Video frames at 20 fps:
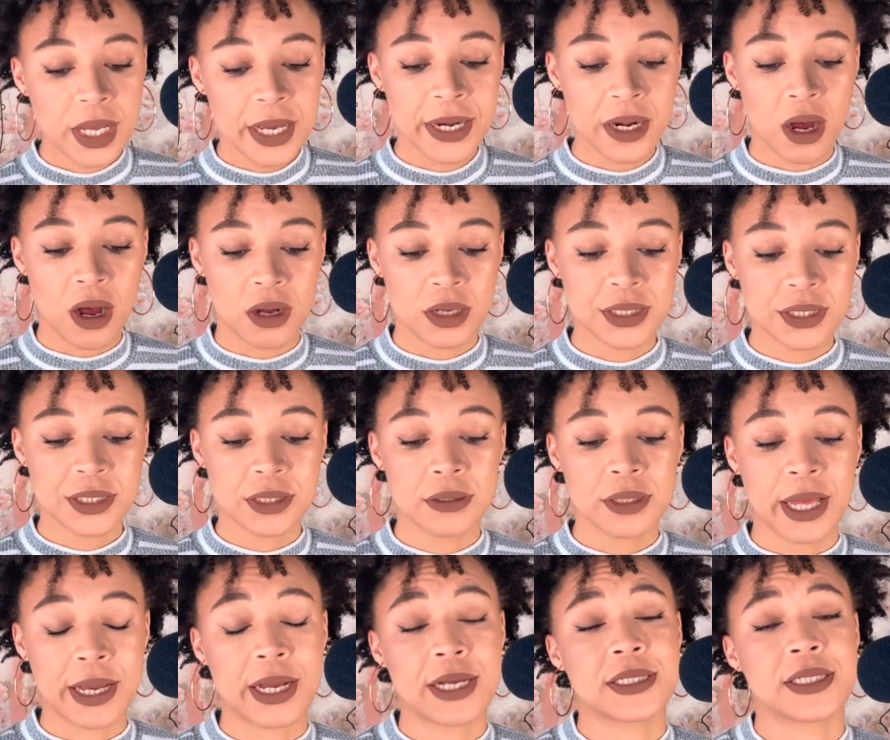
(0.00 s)
And also,
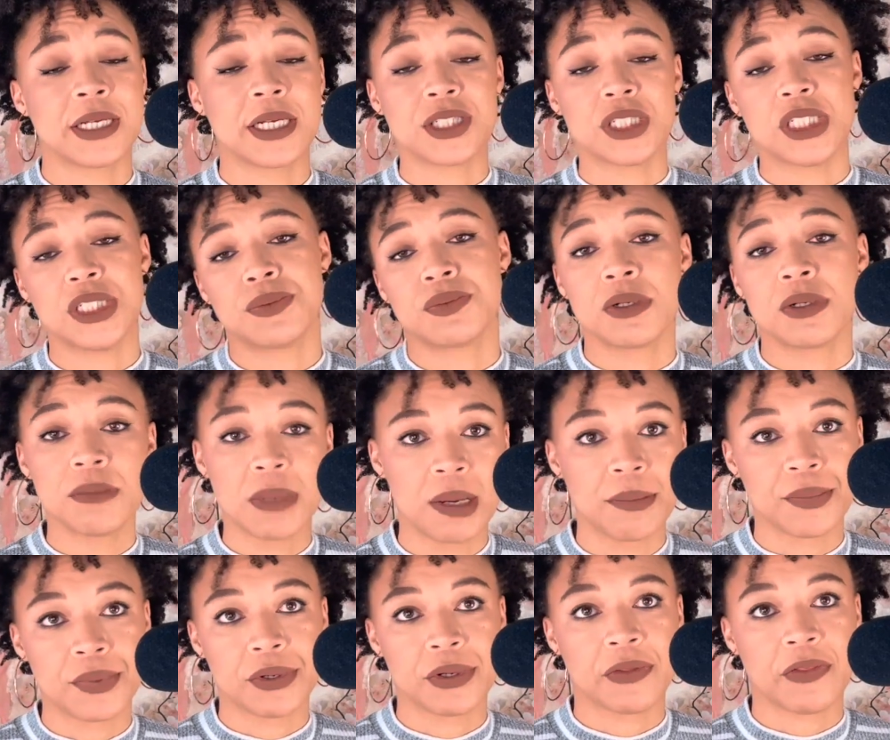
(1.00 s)
like I said, just
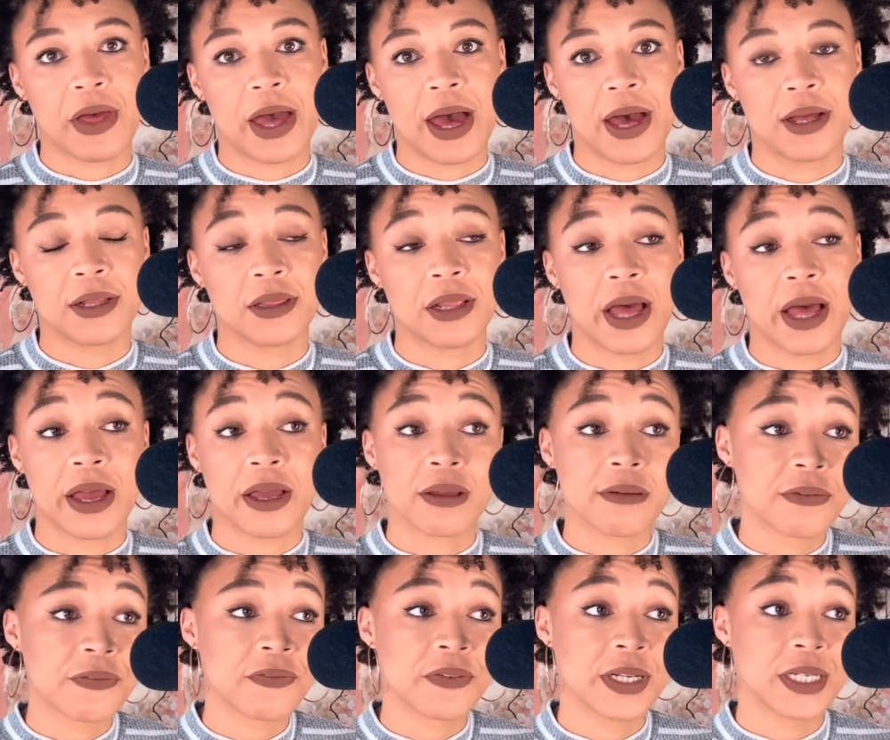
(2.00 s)
remember that
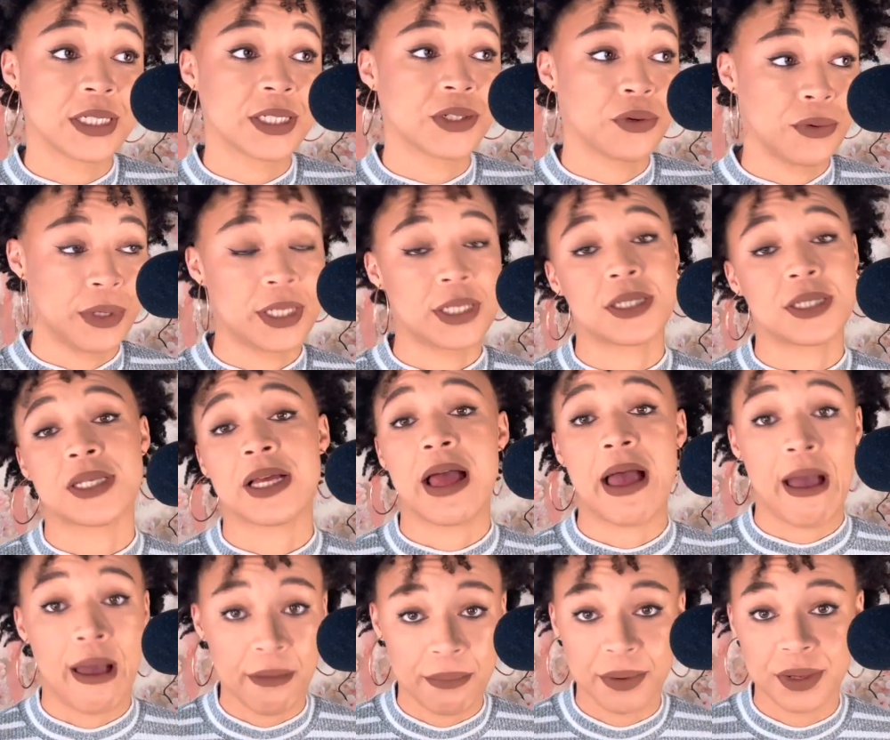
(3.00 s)
life is going to
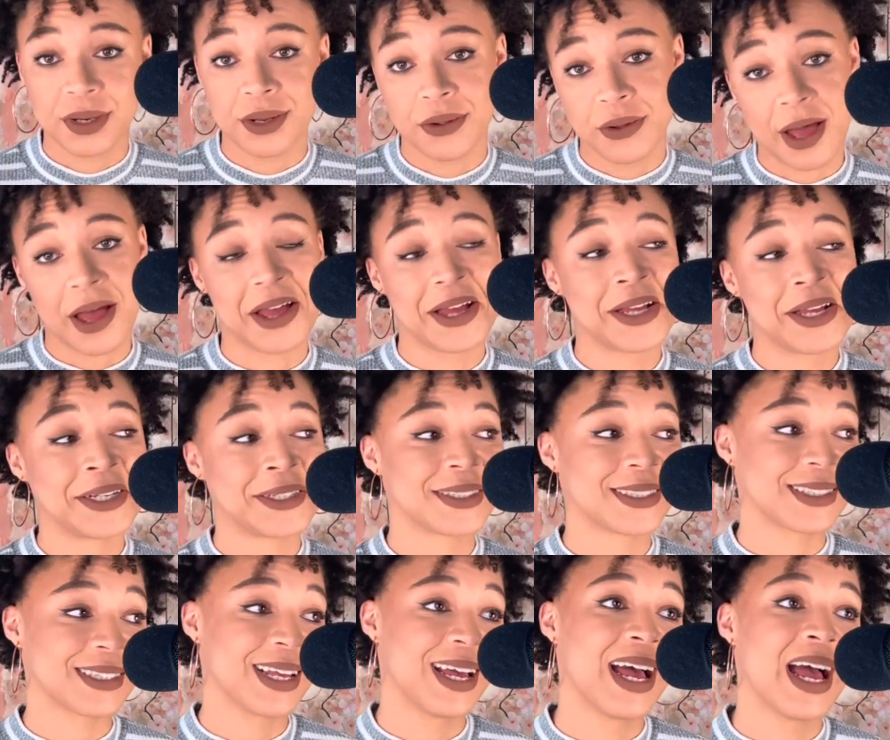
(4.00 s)
happen, you
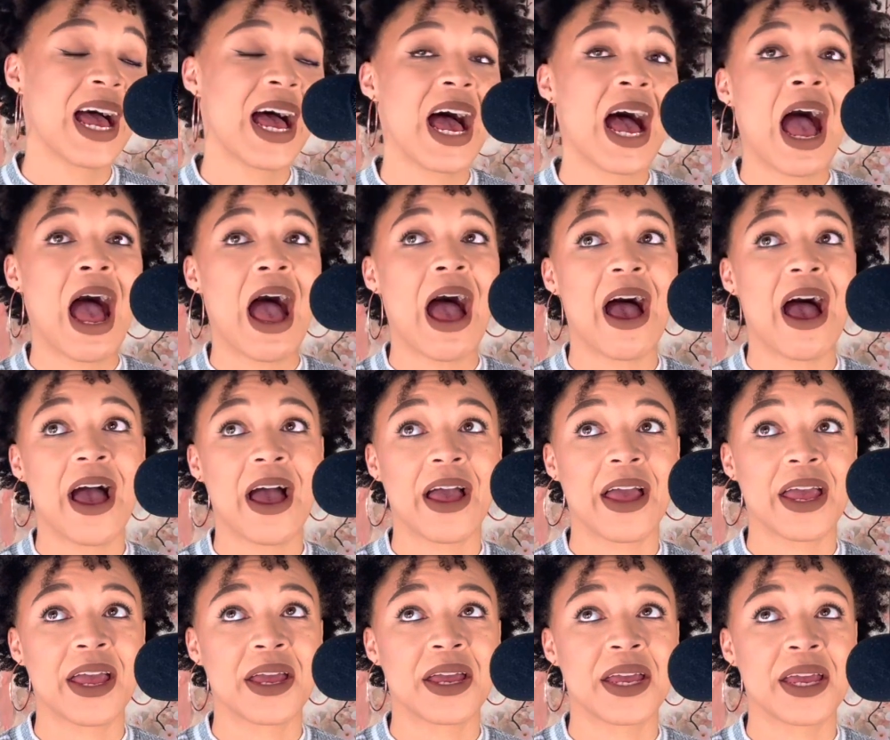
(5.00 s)
guys.
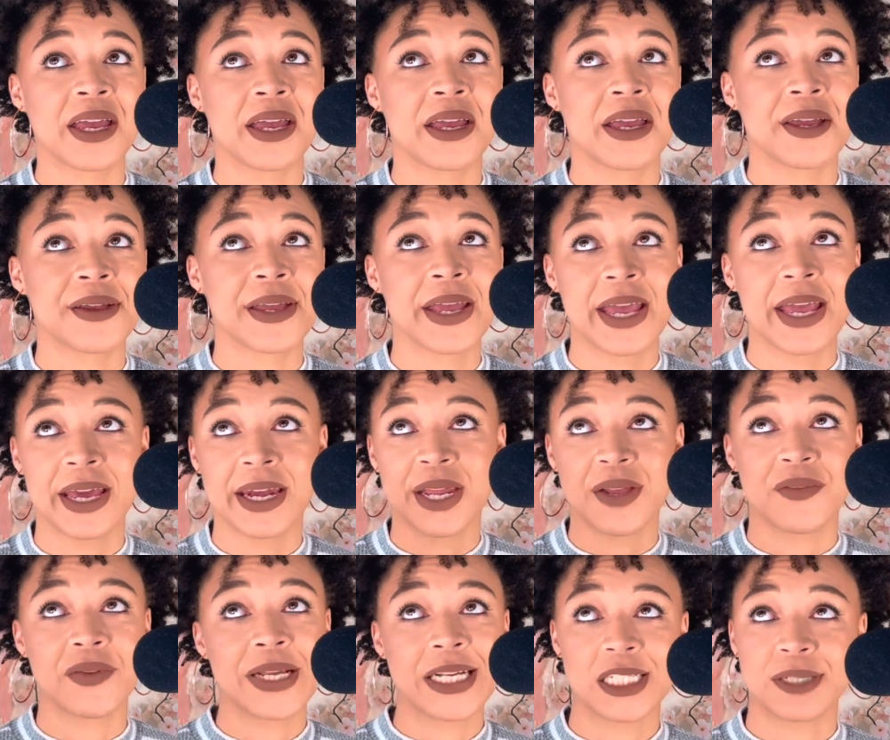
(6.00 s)
I can't
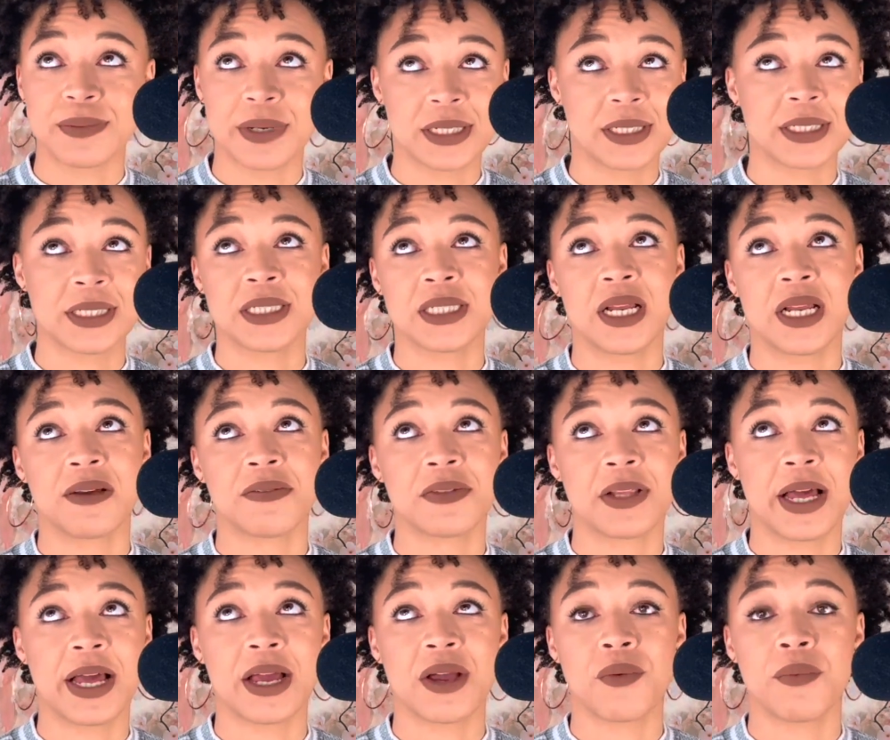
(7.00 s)
even express this enough.
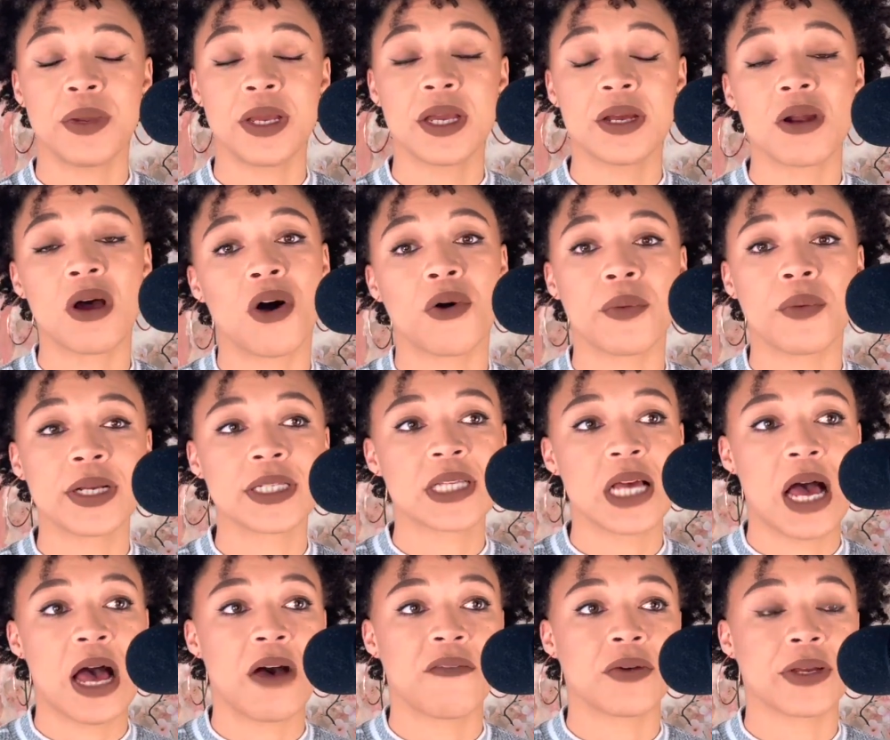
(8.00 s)
Like, we can always
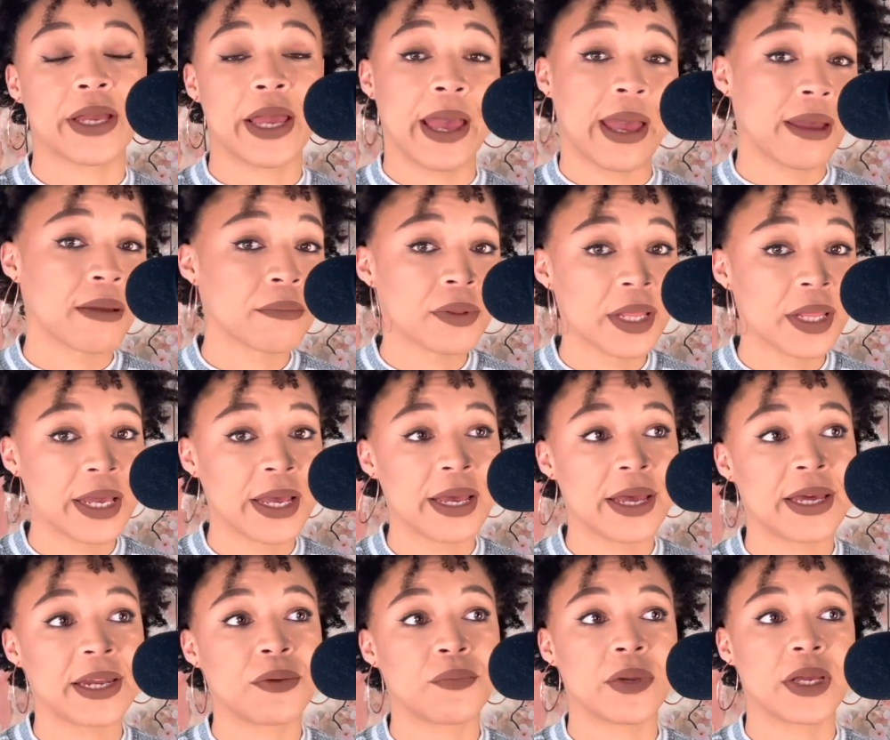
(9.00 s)
have a game
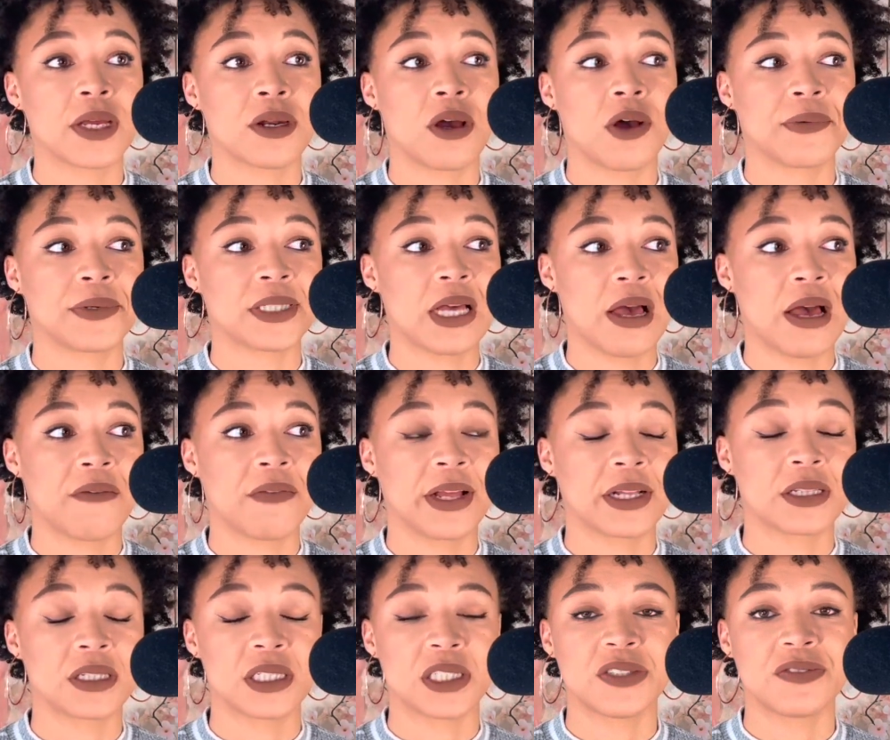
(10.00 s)
plan. We can always have
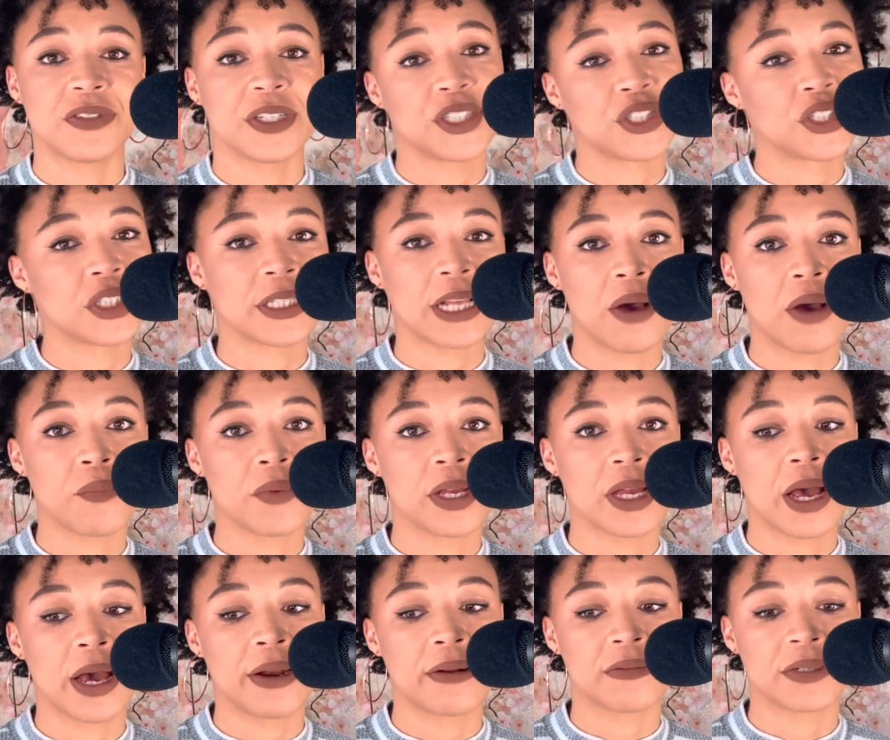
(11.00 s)
like this vision that we
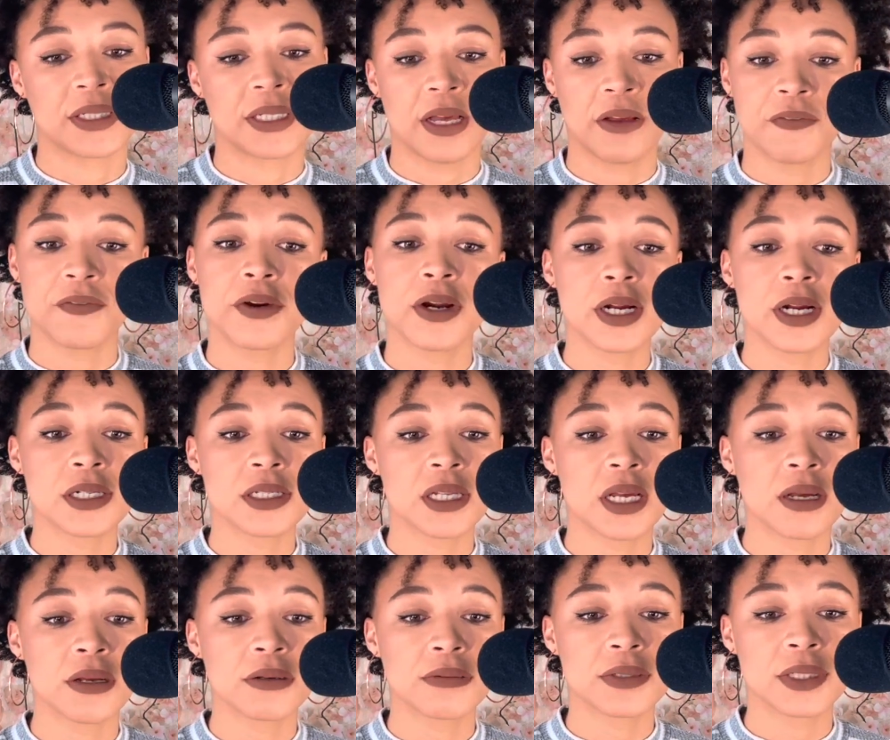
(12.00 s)
kind of set for
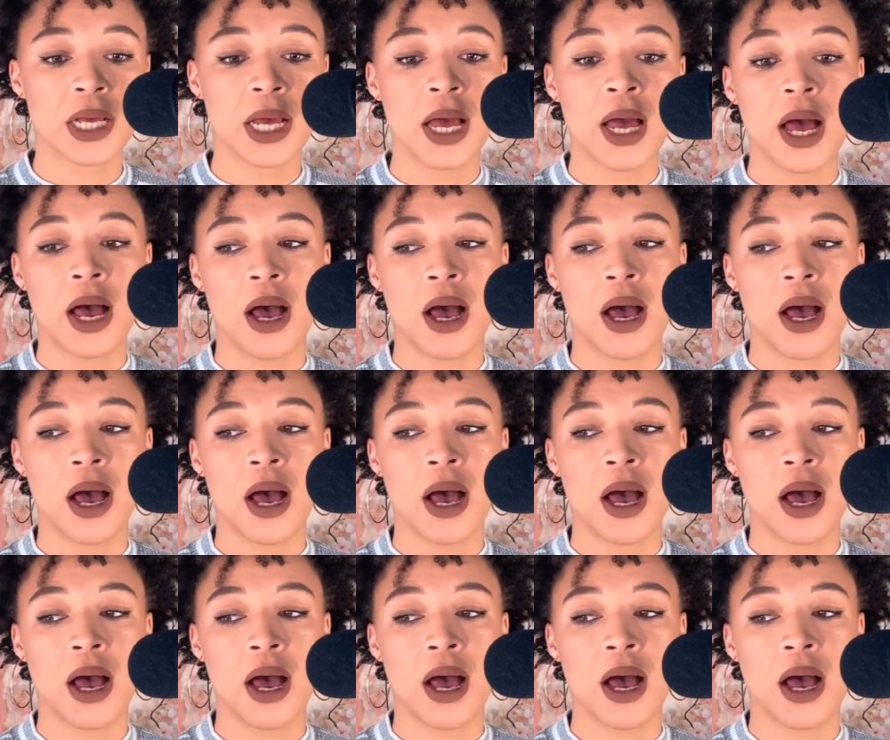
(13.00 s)
ourselves,